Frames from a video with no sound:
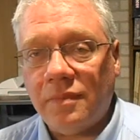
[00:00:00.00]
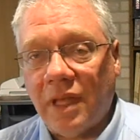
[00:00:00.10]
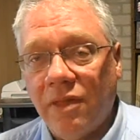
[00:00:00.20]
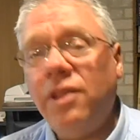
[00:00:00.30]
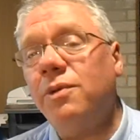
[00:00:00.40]

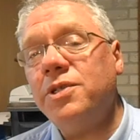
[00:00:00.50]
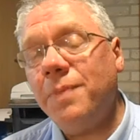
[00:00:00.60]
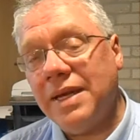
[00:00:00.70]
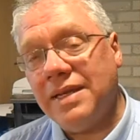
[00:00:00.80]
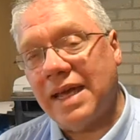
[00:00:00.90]
And then there was
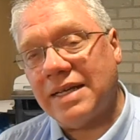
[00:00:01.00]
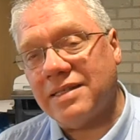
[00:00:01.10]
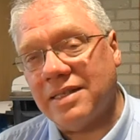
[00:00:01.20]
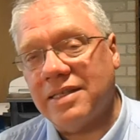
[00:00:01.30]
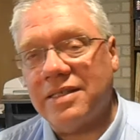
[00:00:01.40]
my
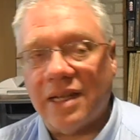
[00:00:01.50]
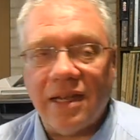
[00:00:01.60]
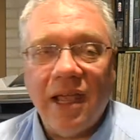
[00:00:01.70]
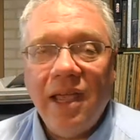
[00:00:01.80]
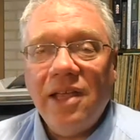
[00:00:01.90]
taxes and
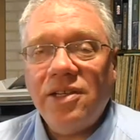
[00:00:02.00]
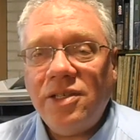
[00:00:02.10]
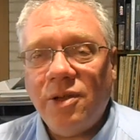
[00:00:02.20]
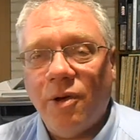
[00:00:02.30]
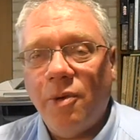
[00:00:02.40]

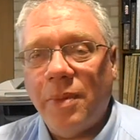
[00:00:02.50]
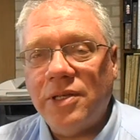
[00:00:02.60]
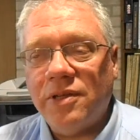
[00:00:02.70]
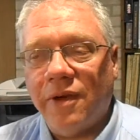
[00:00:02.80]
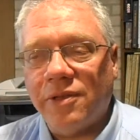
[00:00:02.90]
just a whole
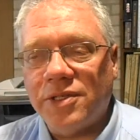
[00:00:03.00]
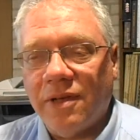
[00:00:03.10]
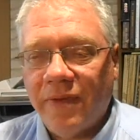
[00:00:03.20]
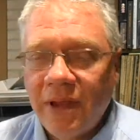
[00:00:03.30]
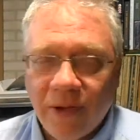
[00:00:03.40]
bunch of other
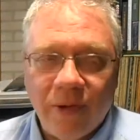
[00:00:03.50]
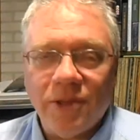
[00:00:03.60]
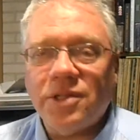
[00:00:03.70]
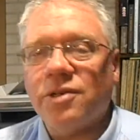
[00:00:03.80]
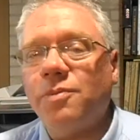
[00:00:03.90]
stuff. And of
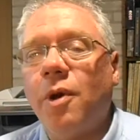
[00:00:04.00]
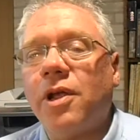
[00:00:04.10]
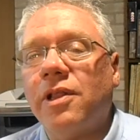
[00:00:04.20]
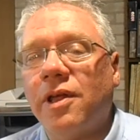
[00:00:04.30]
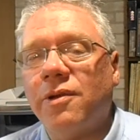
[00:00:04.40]
course there's more
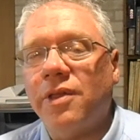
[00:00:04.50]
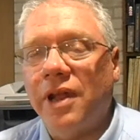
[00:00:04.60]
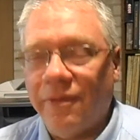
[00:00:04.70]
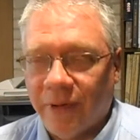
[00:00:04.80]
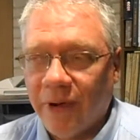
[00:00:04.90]
clutter than
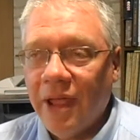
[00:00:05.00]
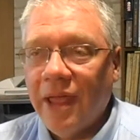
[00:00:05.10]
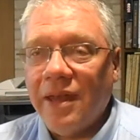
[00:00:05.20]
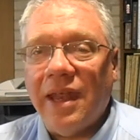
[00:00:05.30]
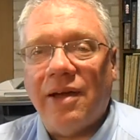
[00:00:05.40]
ever
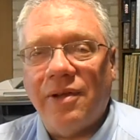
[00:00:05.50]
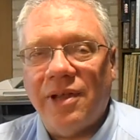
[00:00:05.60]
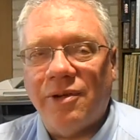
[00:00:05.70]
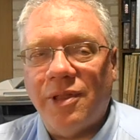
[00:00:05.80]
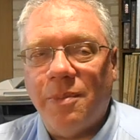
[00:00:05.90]
down
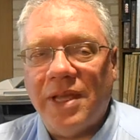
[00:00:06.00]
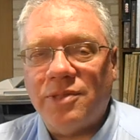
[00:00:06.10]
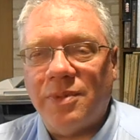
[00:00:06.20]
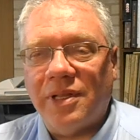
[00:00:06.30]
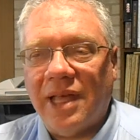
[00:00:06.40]
here in the
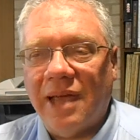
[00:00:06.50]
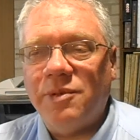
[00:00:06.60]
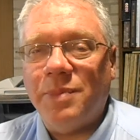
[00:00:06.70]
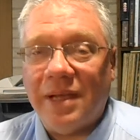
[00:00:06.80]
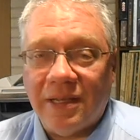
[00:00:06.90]
basement
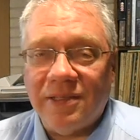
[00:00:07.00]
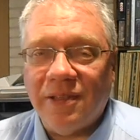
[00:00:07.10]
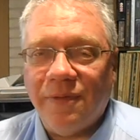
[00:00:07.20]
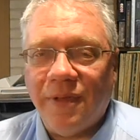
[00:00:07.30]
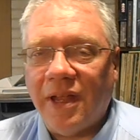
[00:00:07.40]
labs because of
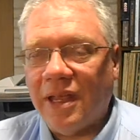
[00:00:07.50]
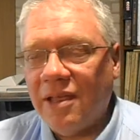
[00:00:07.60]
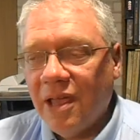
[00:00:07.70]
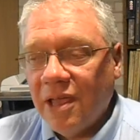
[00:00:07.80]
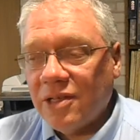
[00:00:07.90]
the flooding.
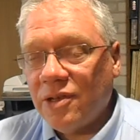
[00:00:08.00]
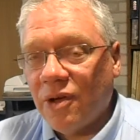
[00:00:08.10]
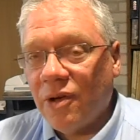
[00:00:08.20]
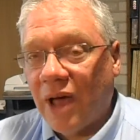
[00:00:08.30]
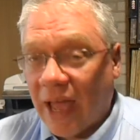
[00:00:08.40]

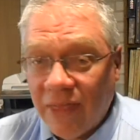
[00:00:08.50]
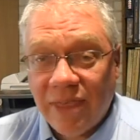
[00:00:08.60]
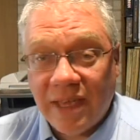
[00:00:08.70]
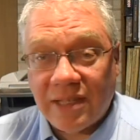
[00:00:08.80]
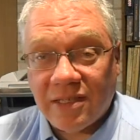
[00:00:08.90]
So I
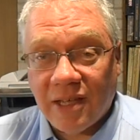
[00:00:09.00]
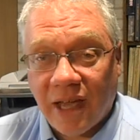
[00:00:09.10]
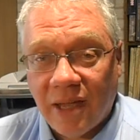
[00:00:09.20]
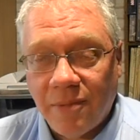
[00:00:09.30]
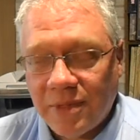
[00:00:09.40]
think it's
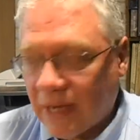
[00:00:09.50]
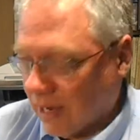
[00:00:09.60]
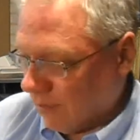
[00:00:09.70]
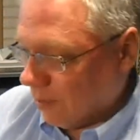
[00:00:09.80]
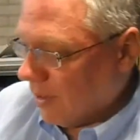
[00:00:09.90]
time to
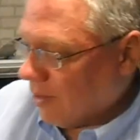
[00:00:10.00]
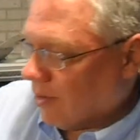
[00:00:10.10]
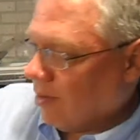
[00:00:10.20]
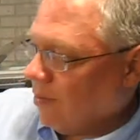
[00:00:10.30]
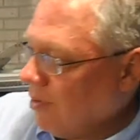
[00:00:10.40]
have a beer.